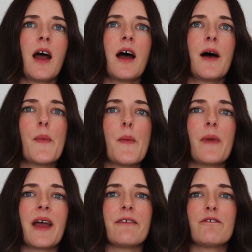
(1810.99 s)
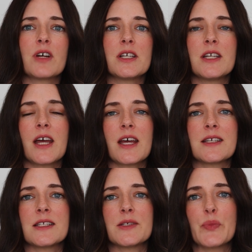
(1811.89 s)
My friend
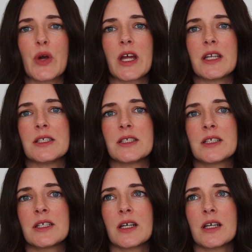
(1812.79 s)
has this brand,